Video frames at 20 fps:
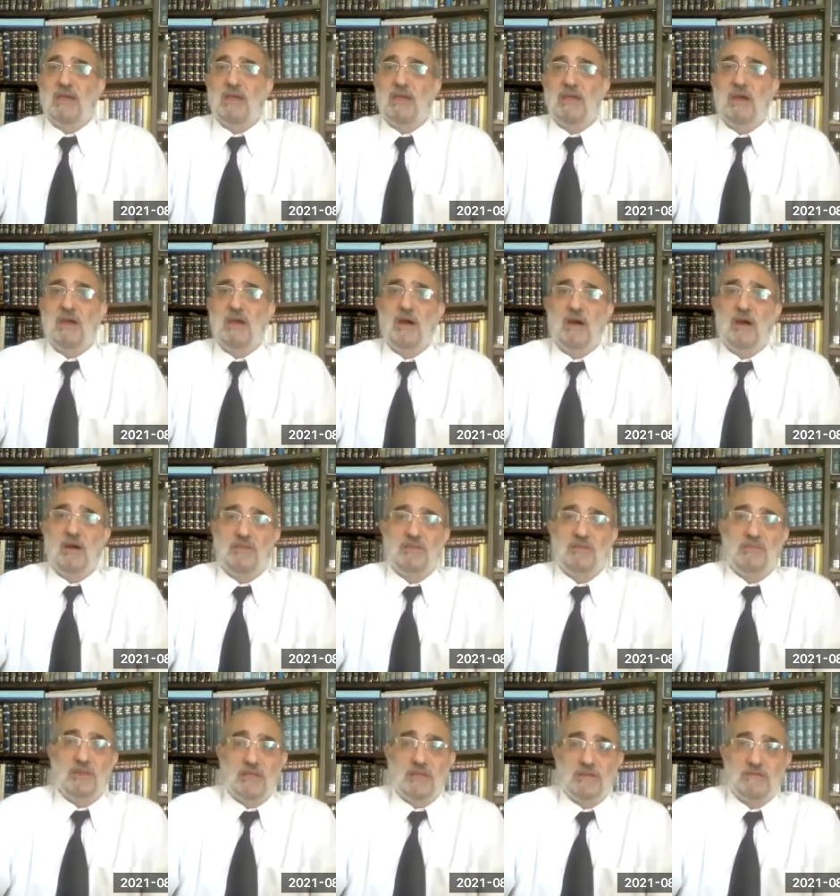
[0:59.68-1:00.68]
uh, other
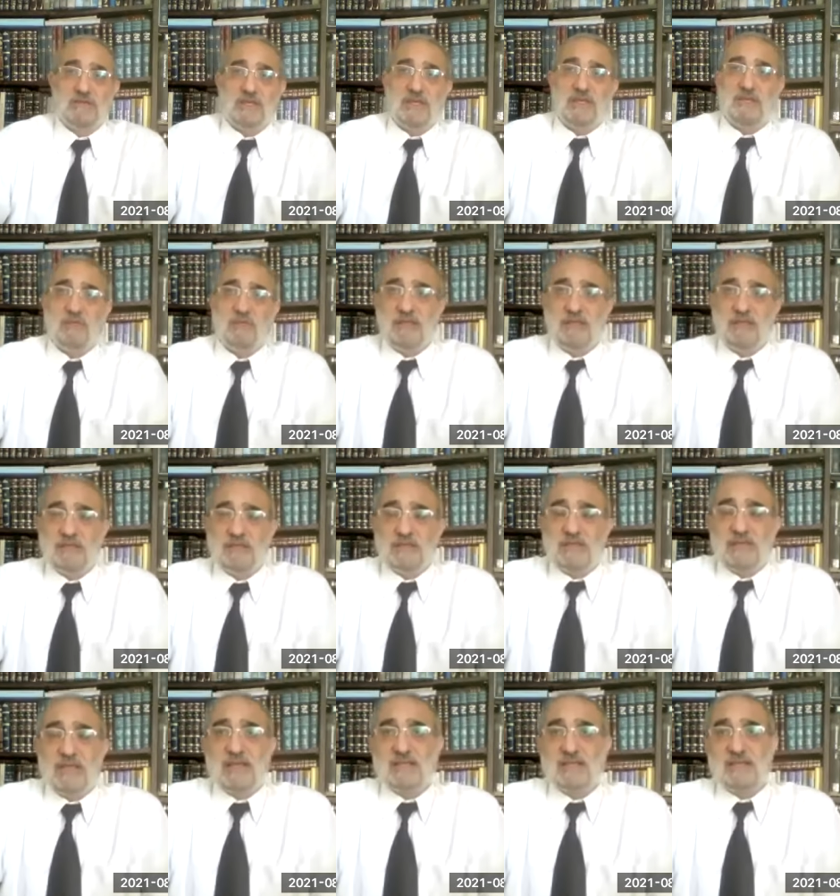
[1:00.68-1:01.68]
beliefs it means
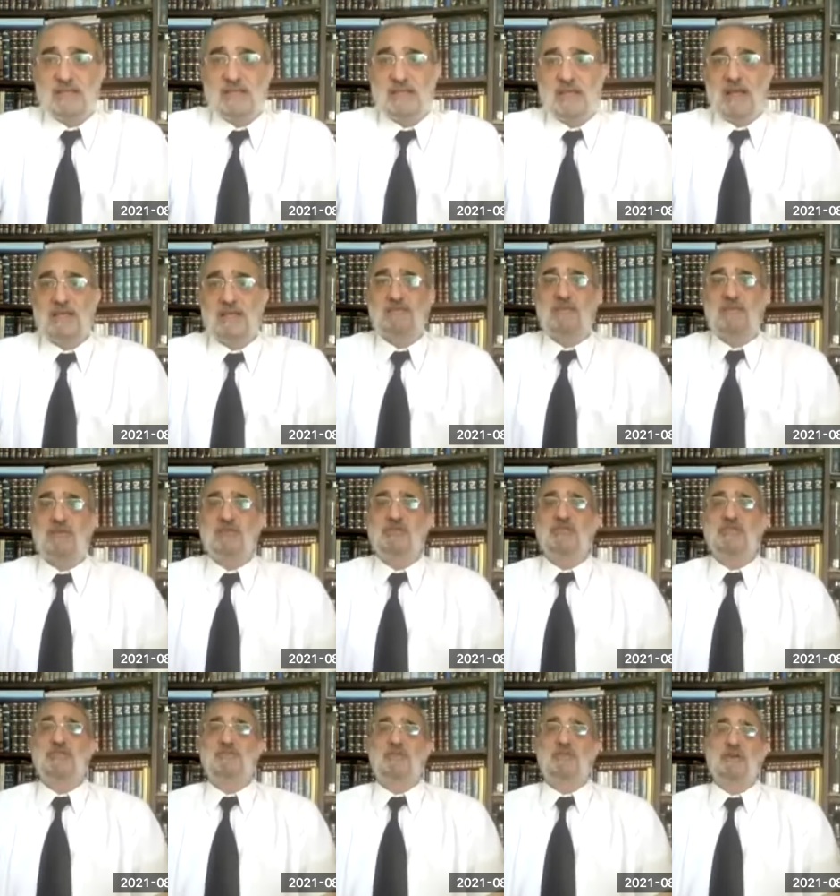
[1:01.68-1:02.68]
that as much as
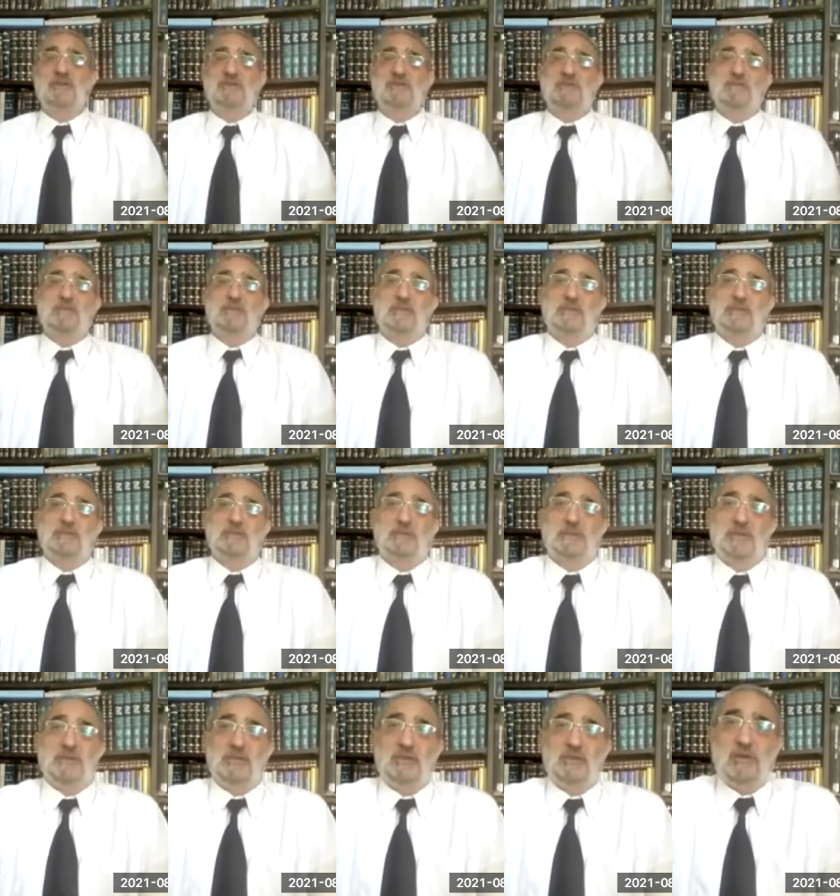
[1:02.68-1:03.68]
possible you
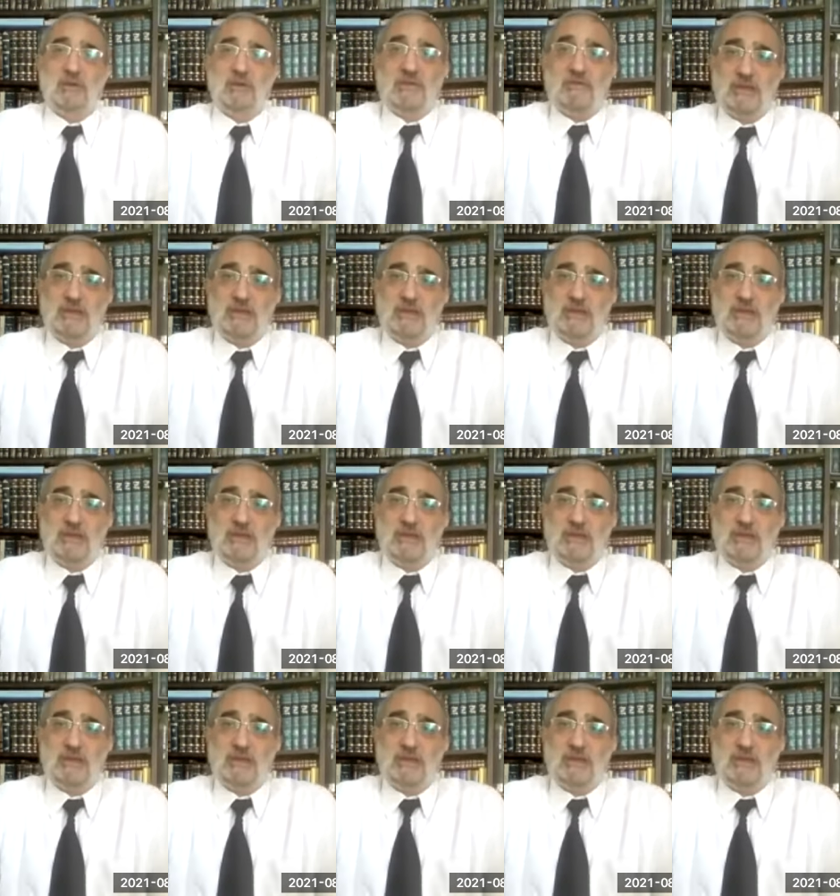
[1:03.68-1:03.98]
have the